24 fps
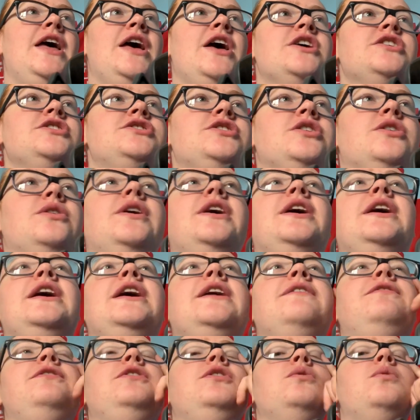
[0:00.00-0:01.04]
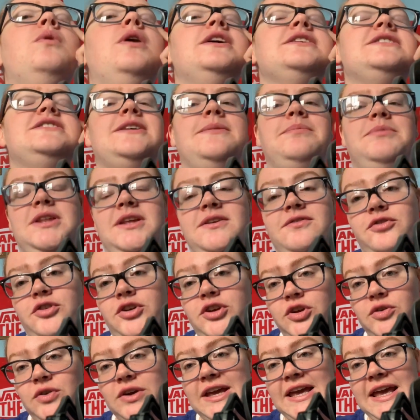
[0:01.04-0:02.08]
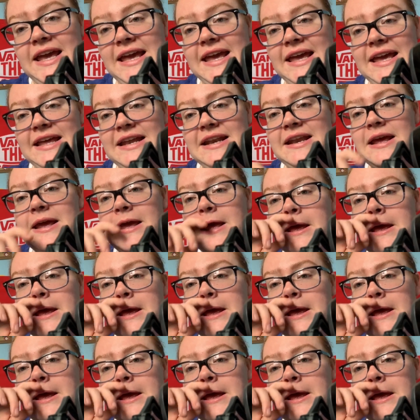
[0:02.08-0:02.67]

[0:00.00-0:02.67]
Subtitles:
So if you want something for your kid,